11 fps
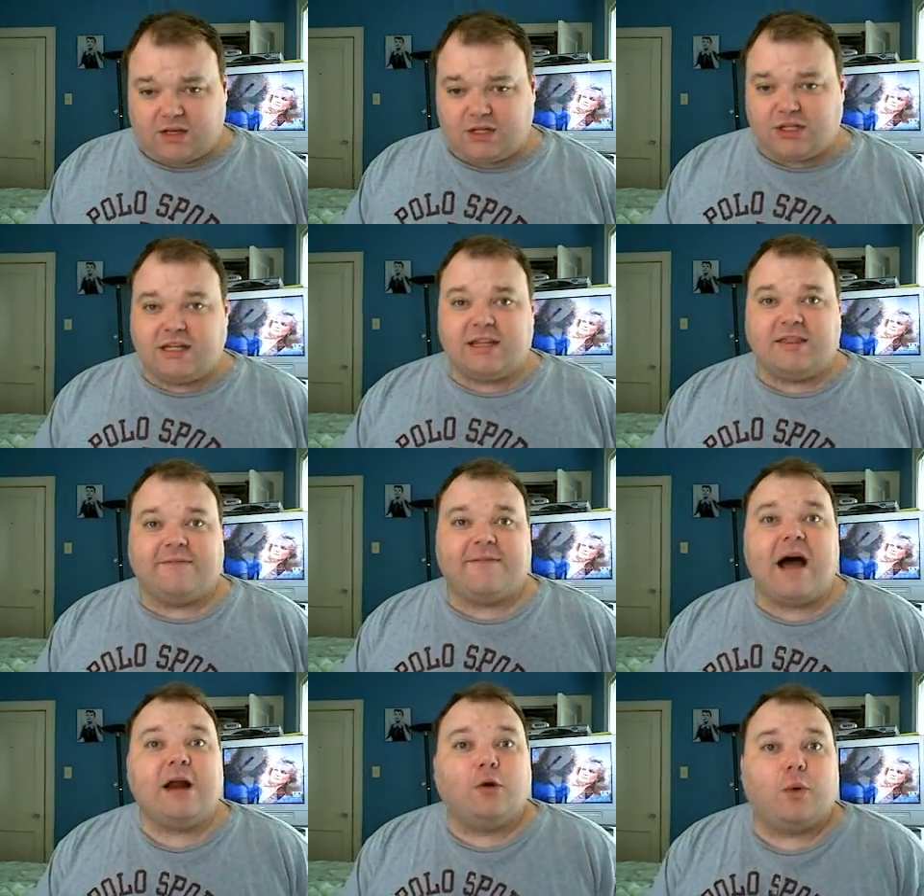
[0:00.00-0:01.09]
she did the
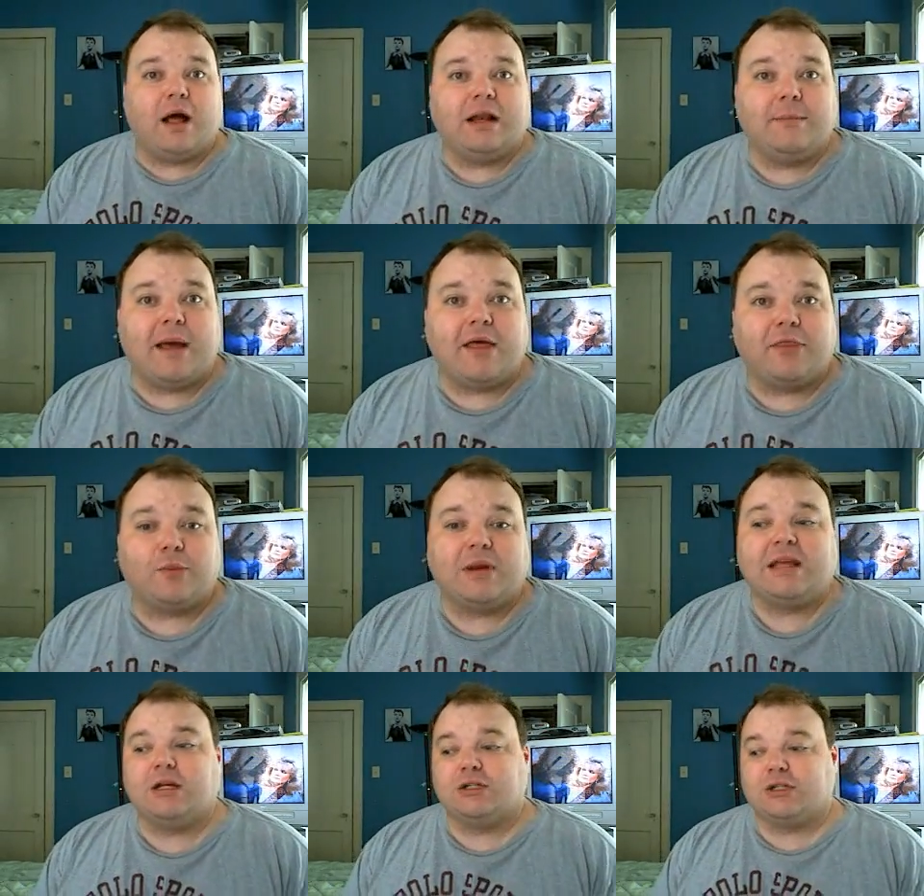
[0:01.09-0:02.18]
final one about 3
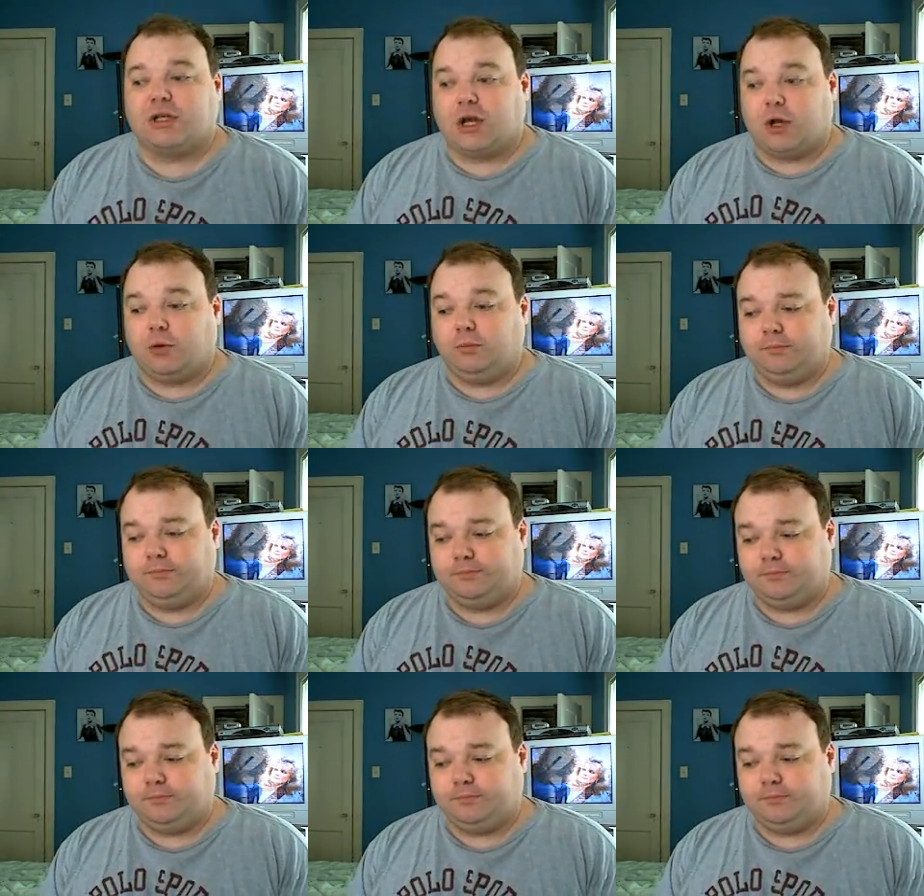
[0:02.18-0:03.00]
years ago.